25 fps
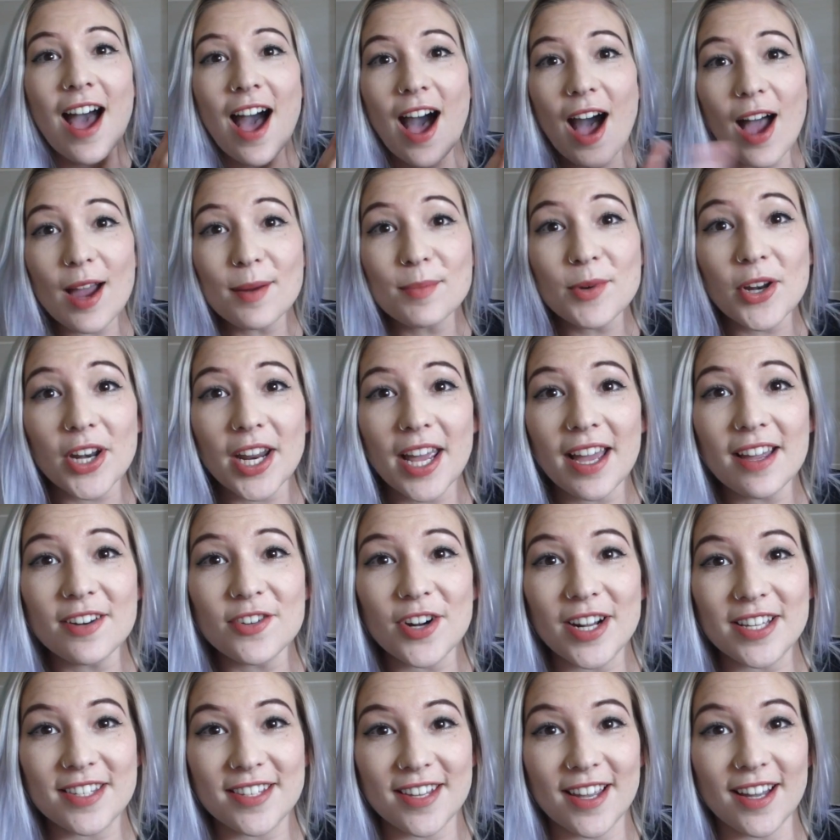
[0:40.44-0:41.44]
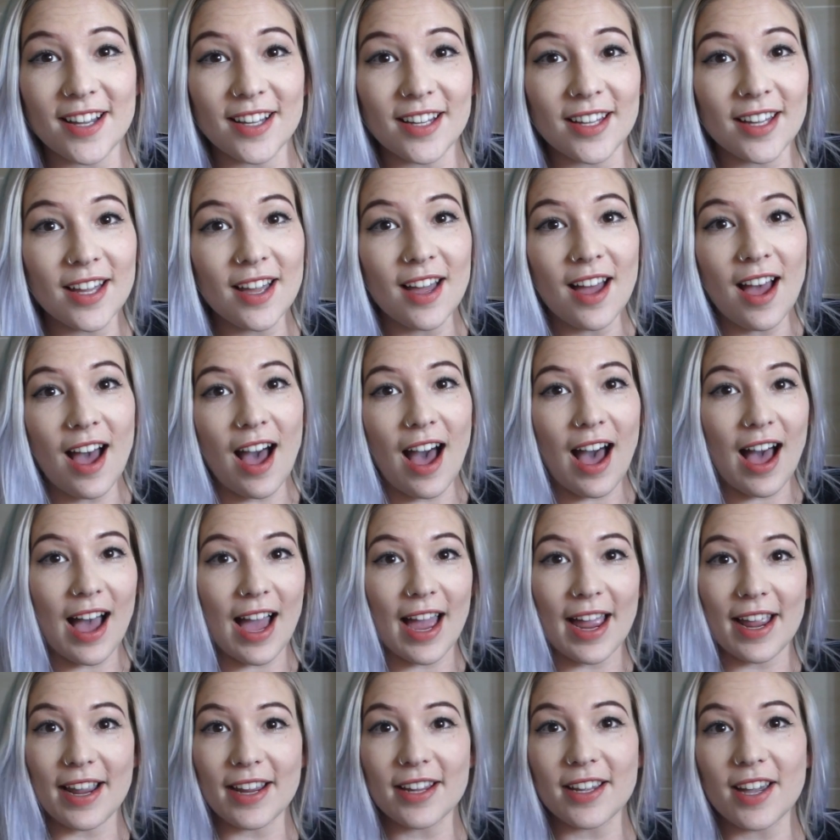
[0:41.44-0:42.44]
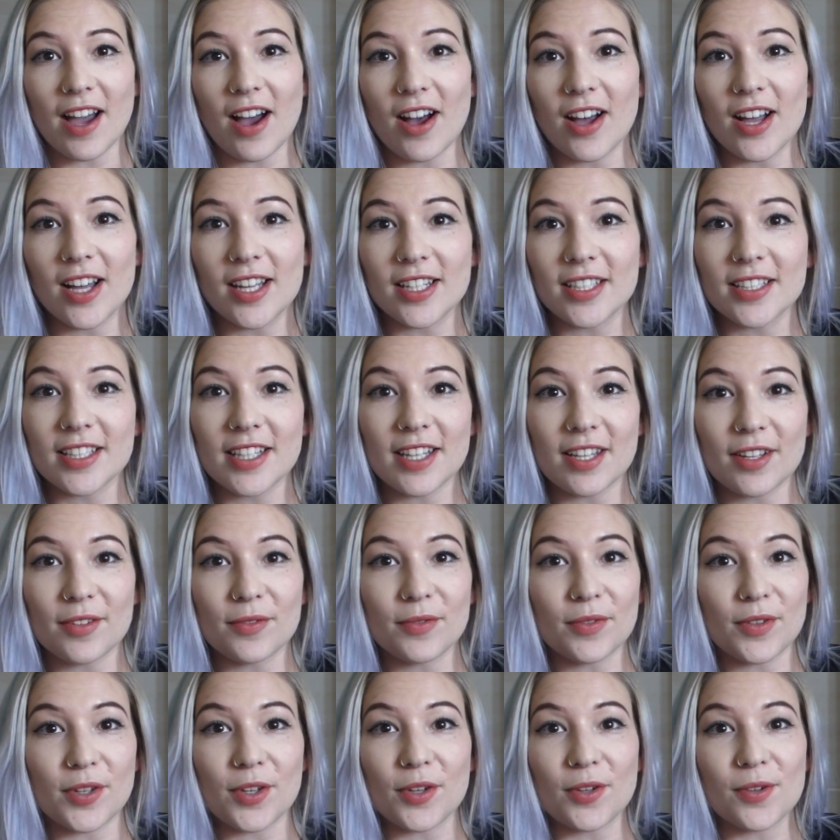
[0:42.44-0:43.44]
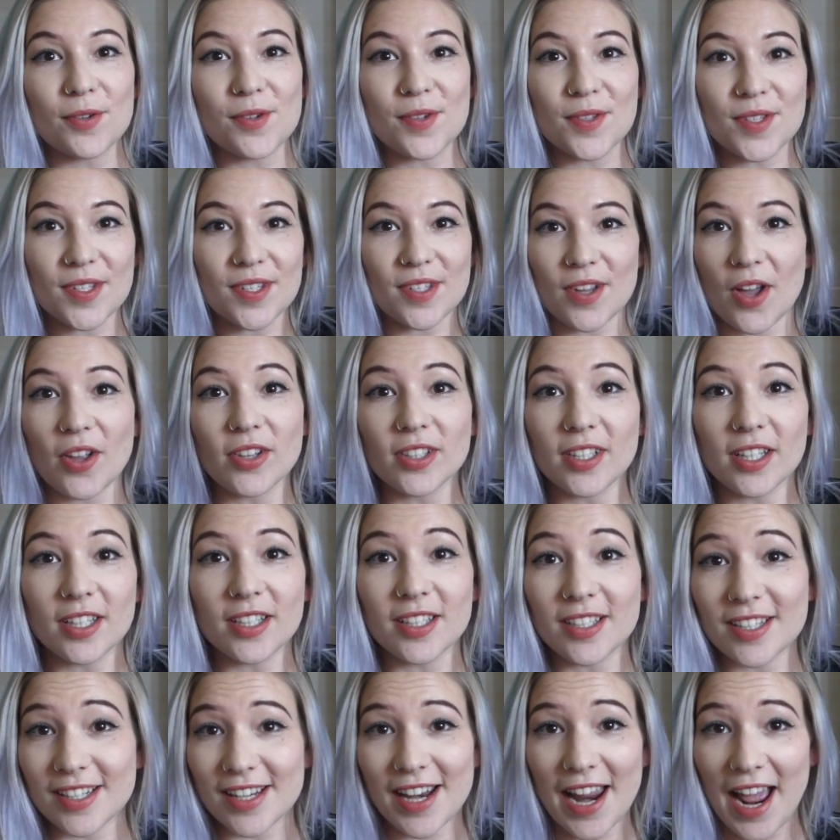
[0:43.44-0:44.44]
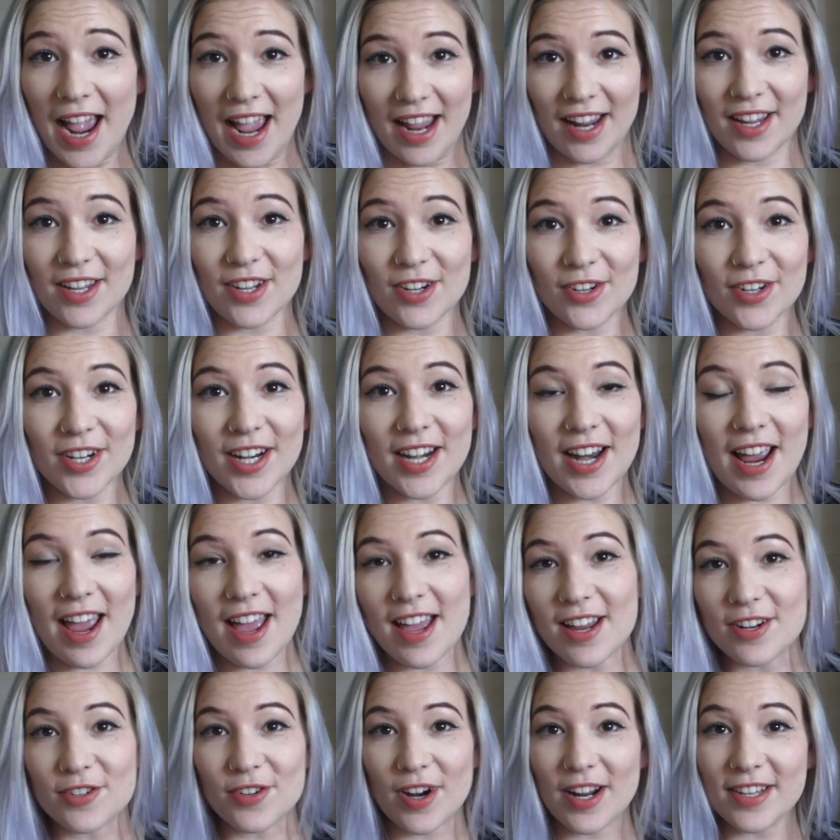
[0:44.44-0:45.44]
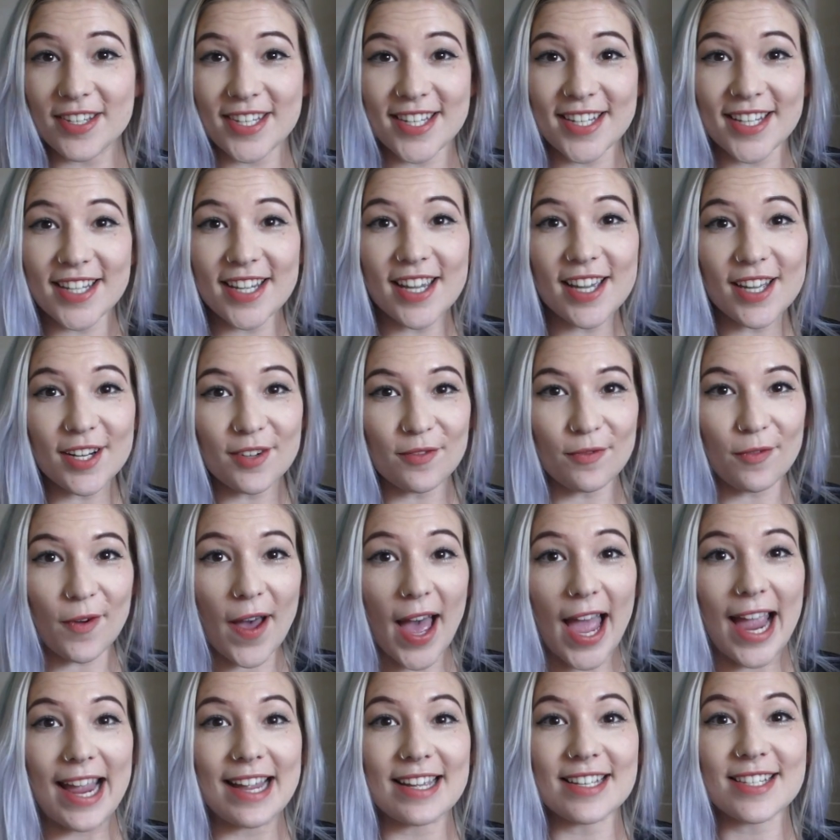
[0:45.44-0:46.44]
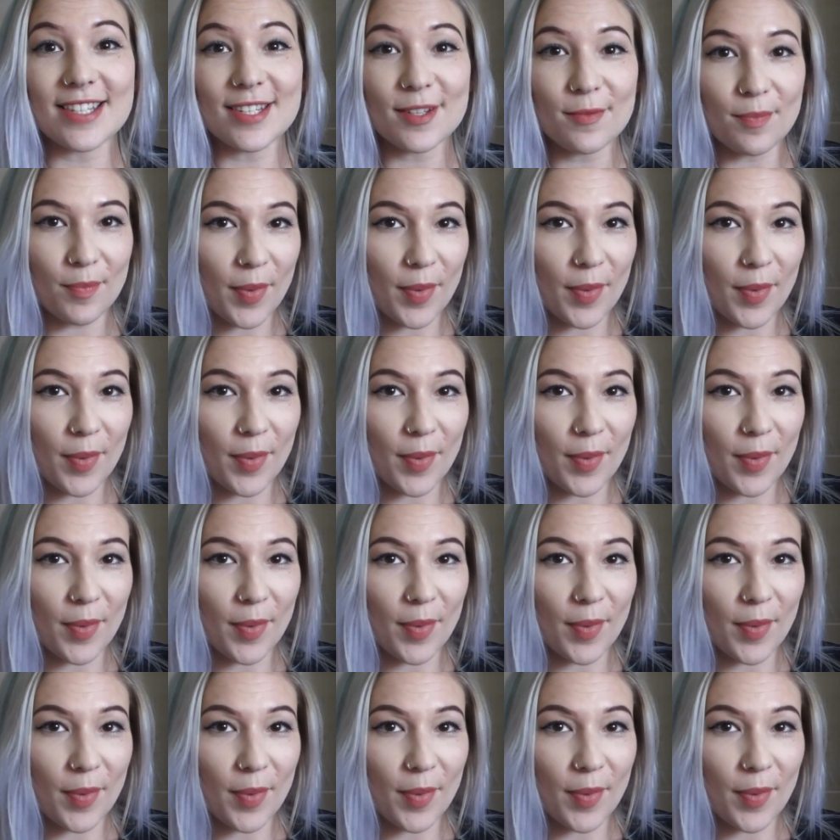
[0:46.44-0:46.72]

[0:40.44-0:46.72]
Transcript: I'm not a hairdresser. I can't give you solid and accurate hairdressing advice,